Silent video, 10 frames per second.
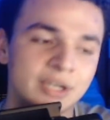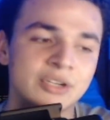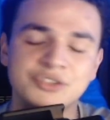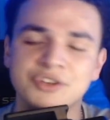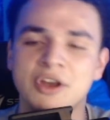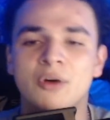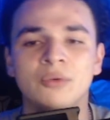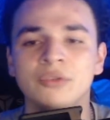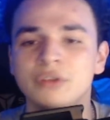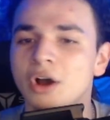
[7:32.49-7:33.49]
So
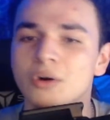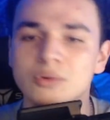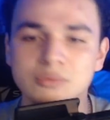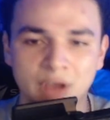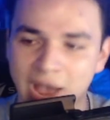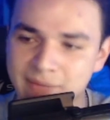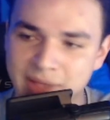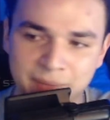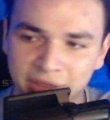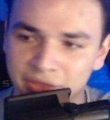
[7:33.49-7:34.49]
no, Kombat
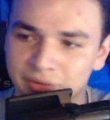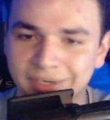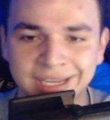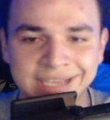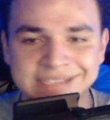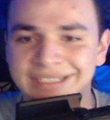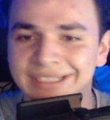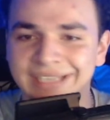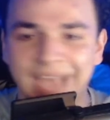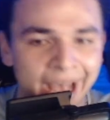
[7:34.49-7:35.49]
Pack 3
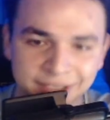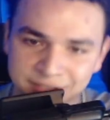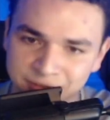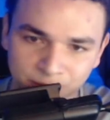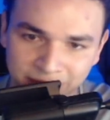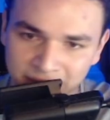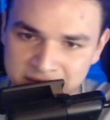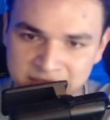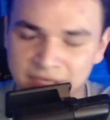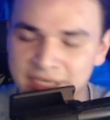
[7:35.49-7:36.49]
isn't canceled
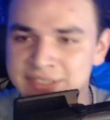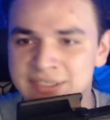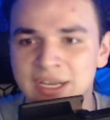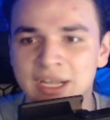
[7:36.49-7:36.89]
because of this.